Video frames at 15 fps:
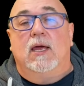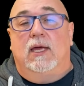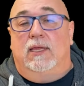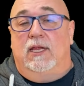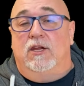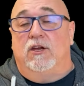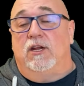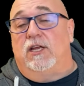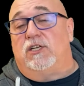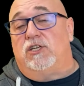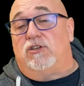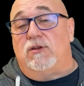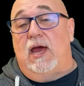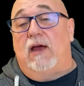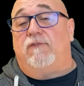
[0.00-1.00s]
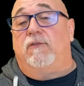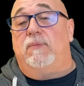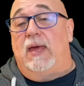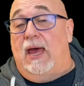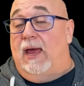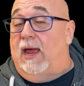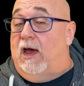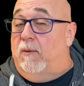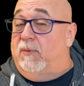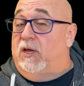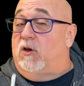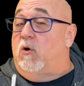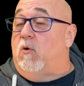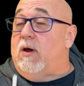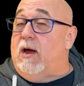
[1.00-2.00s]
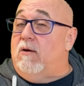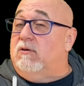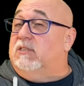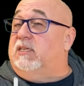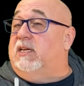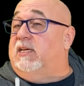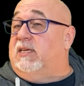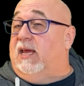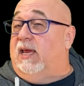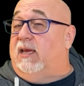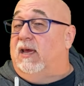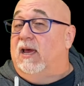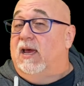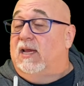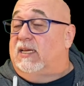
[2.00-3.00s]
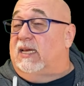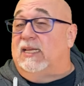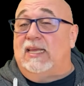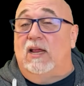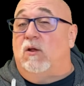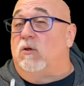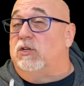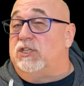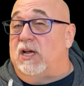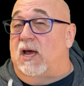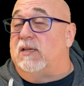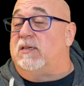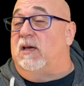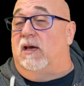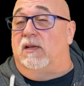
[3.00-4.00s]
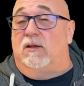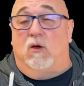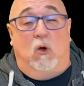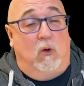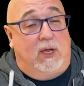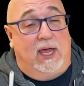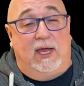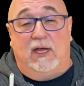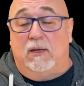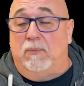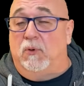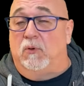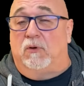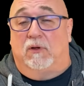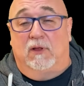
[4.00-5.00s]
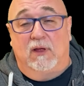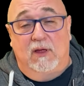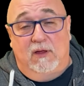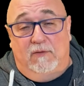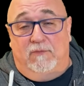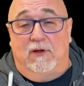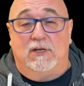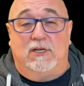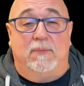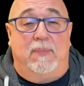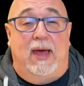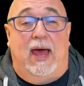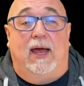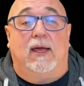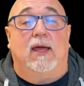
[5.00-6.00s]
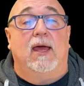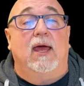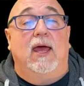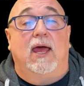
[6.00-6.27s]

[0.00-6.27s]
and then you're going to extract from that how many core hours did it take to get that whole shot done, whole kit and caboodle, front to back.